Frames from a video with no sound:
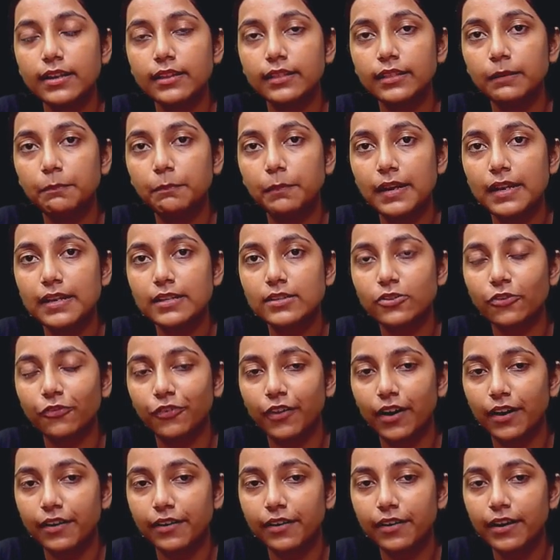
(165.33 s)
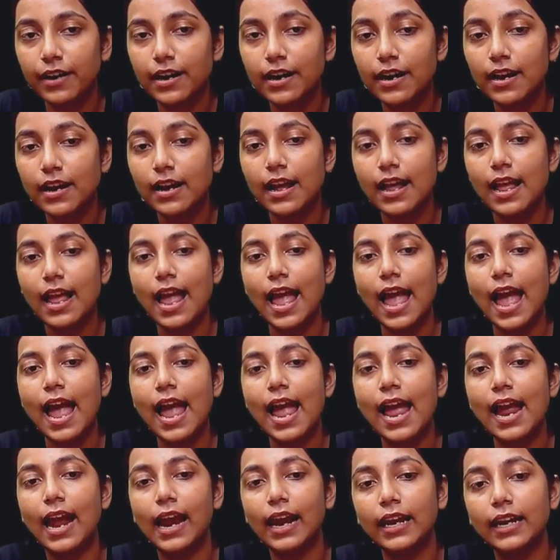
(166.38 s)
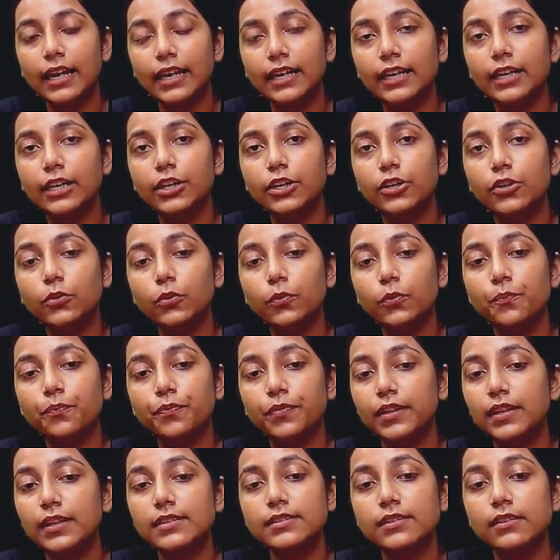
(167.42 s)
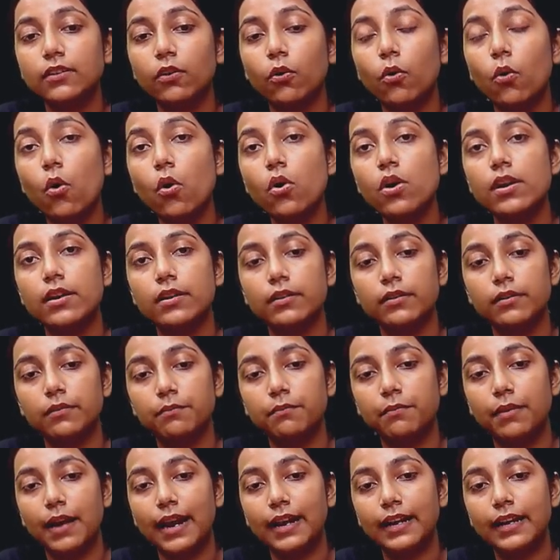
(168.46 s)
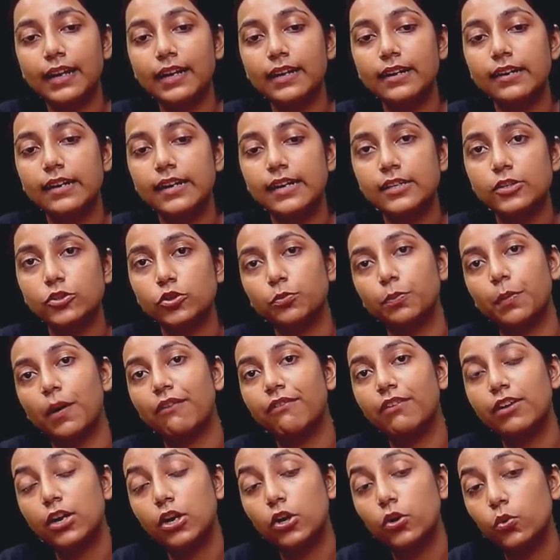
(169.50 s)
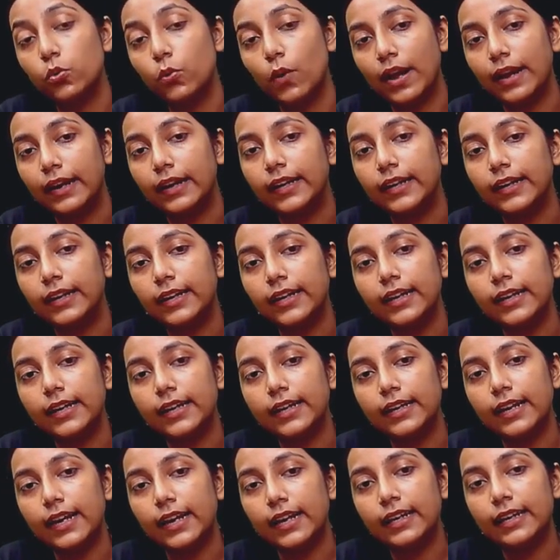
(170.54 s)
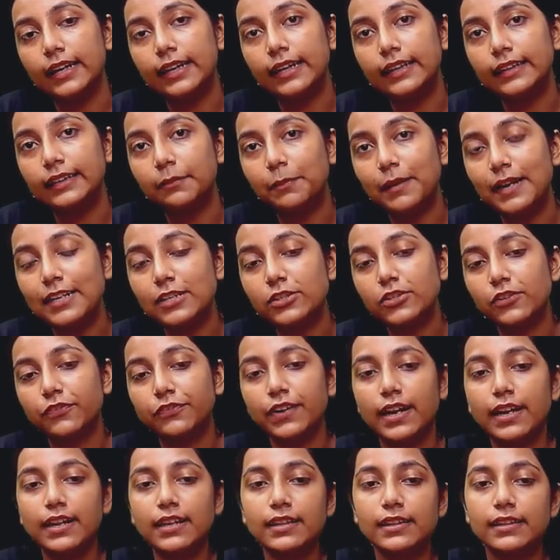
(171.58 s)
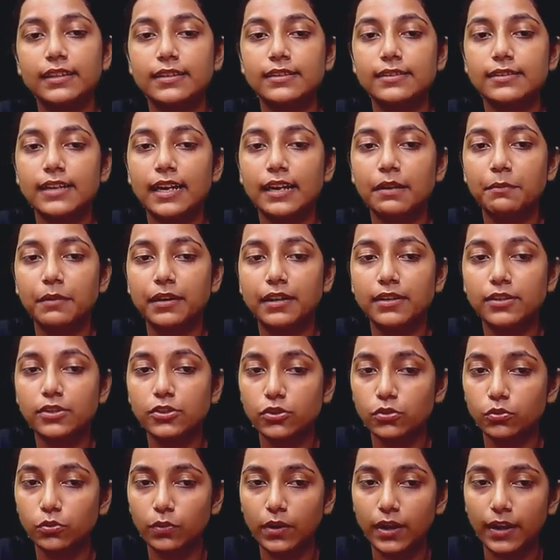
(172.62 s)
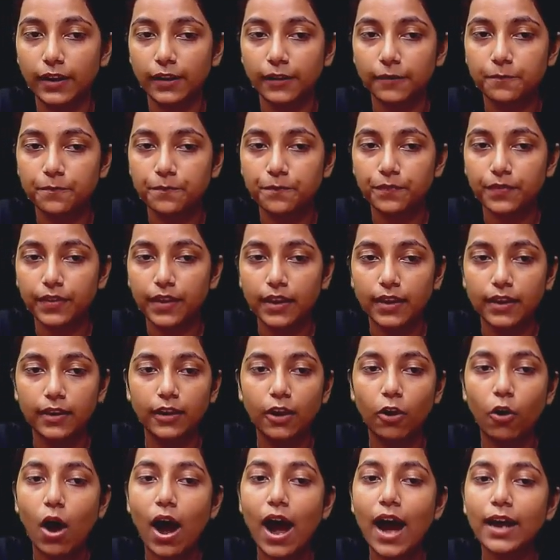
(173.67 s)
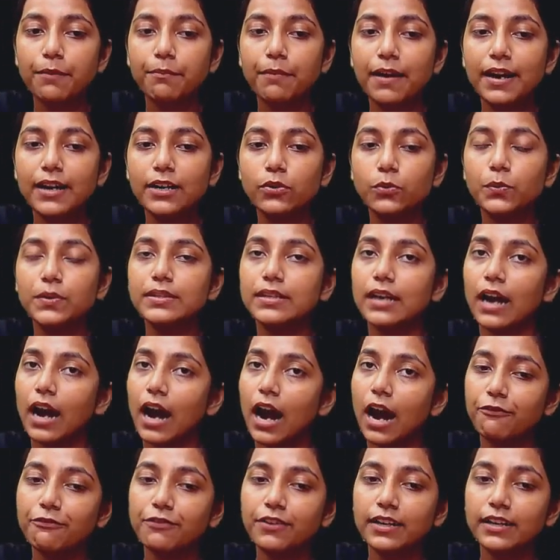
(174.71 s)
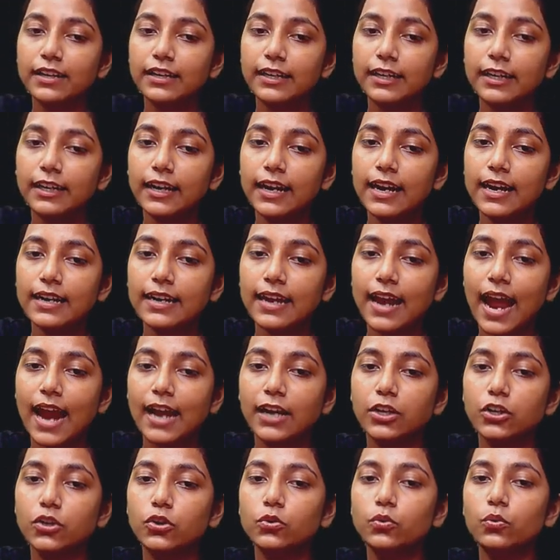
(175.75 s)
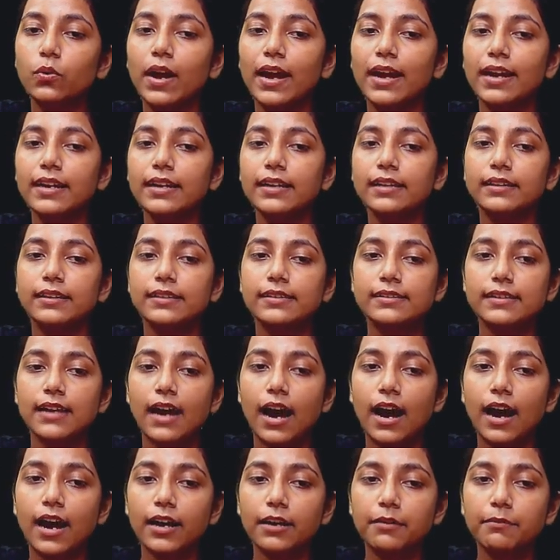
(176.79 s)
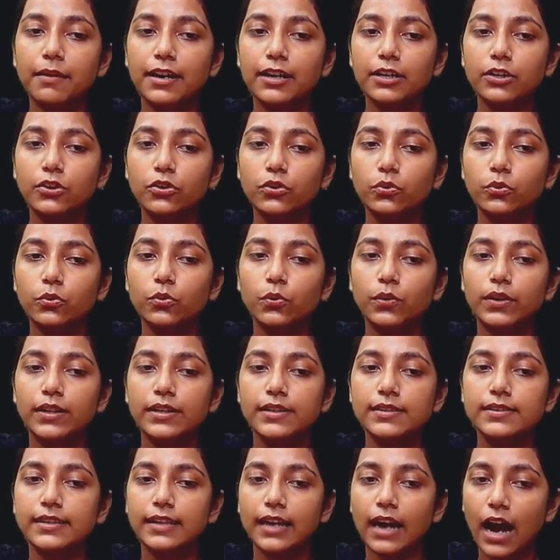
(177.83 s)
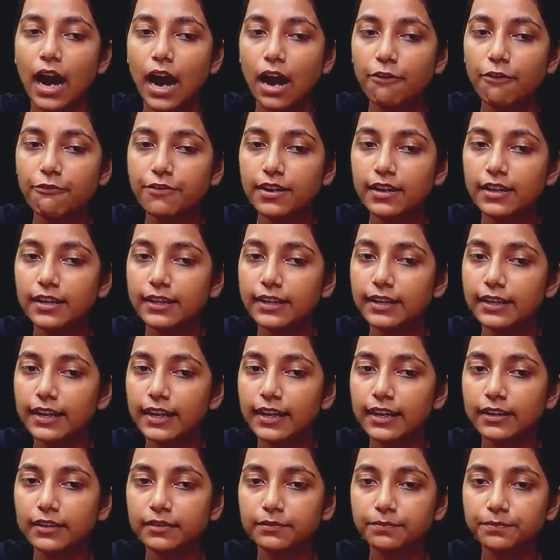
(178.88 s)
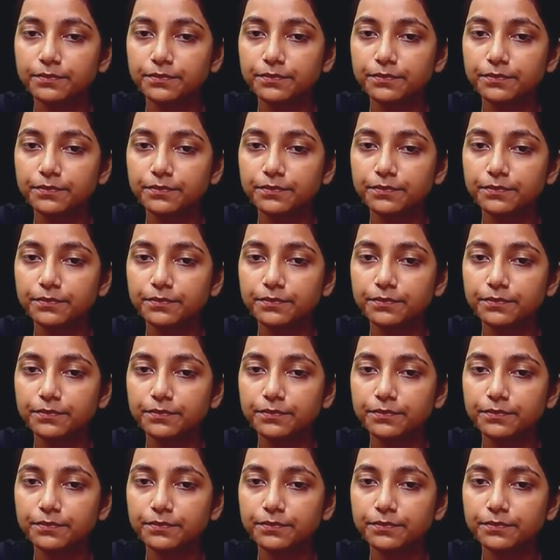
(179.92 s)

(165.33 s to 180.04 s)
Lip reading: in the place of 100 into this whole bracket raised to power 2n. In the place of n, this time it is 2n. Now R by 2 is half yearly rate and 2n, this R by 2 is the half yearly rate